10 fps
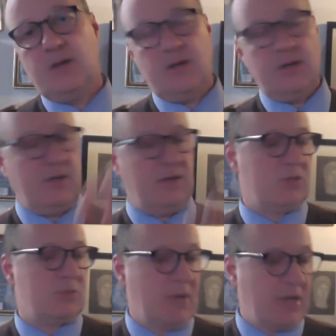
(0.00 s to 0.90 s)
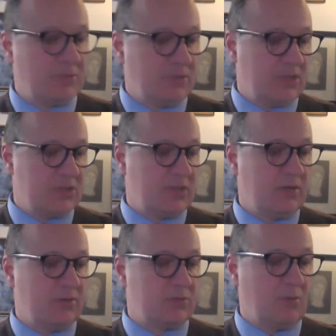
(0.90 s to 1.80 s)
Uh, the sponsoring
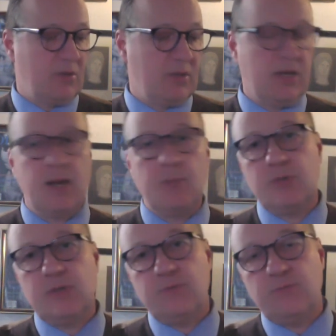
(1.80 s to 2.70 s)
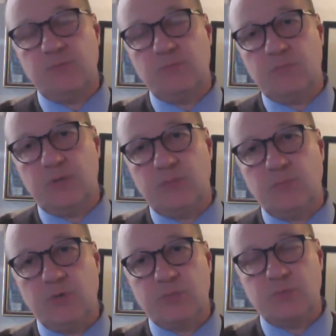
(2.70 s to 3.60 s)
legislator is Marlon Amprey from uh,
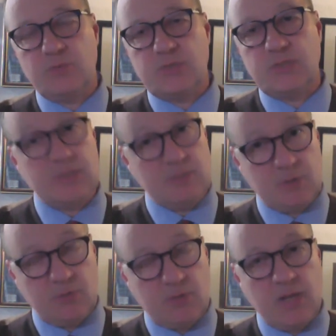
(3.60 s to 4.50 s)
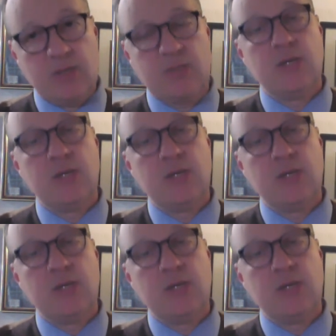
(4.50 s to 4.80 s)
Baltimore City, a Democrat,